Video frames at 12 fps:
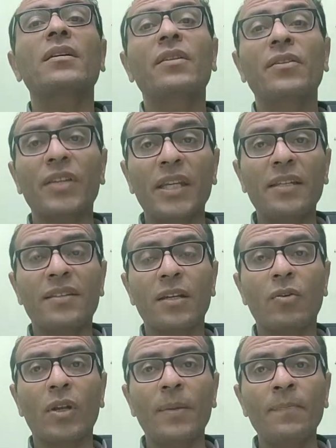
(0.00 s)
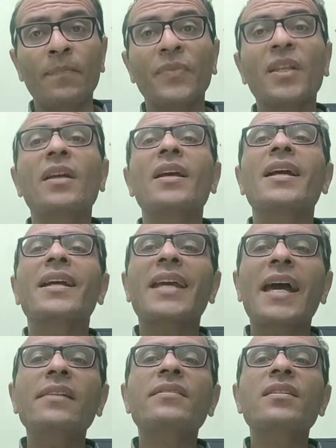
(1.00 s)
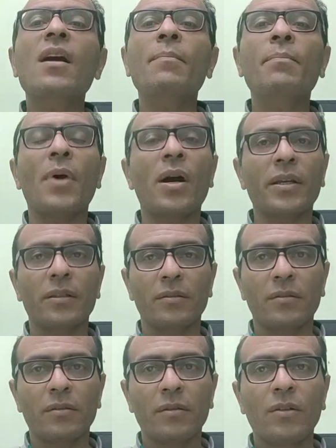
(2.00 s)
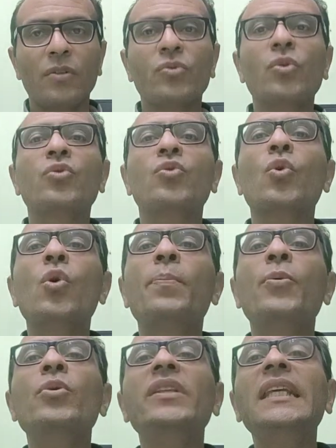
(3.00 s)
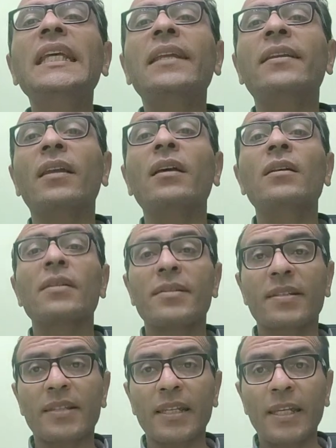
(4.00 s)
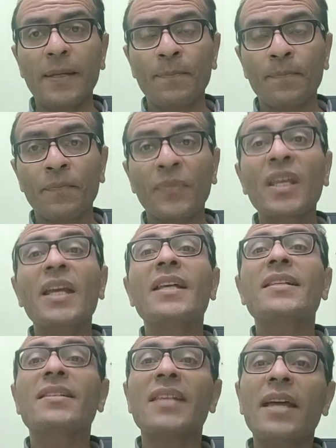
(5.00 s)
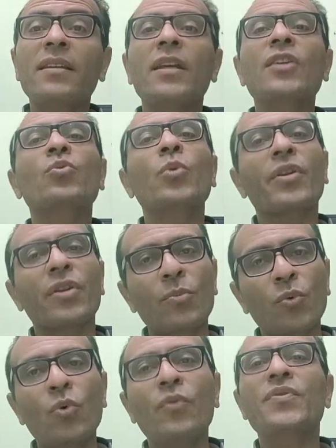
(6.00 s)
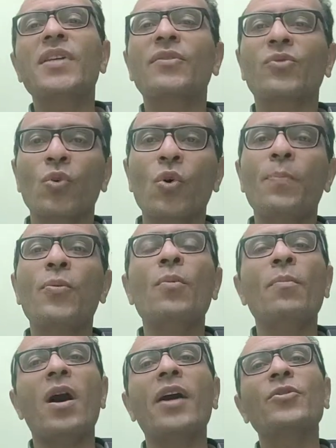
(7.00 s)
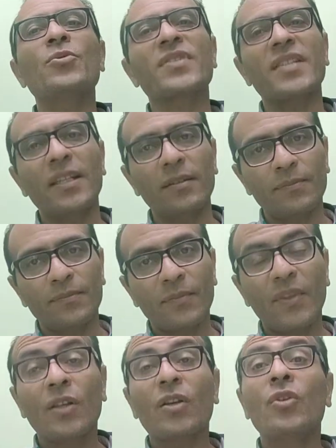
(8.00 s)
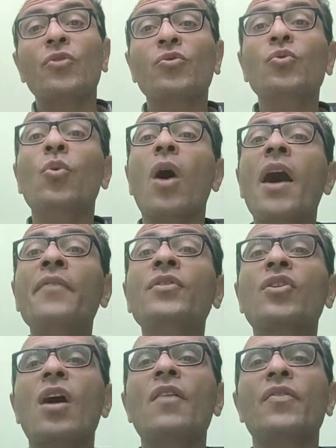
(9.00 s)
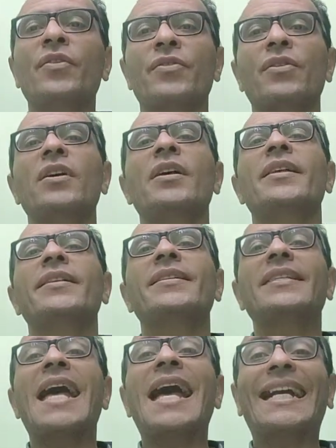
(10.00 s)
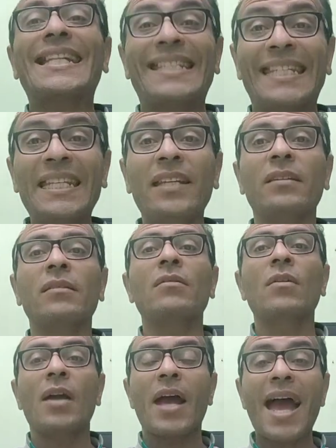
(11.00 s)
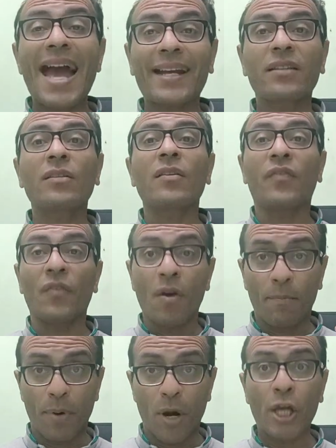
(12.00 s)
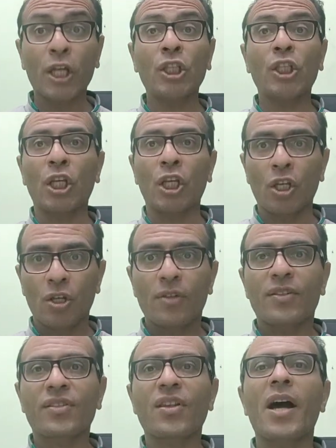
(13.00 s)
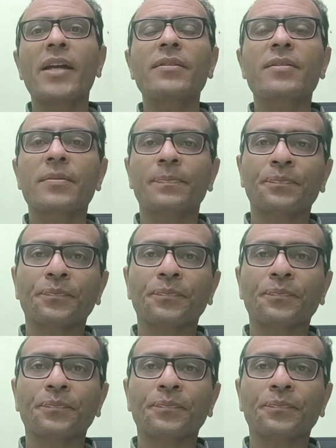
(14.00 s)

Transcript: reticulum, calcium bind to troponin C, then it will remove the tropomyosin to uncover the actin active binding sites,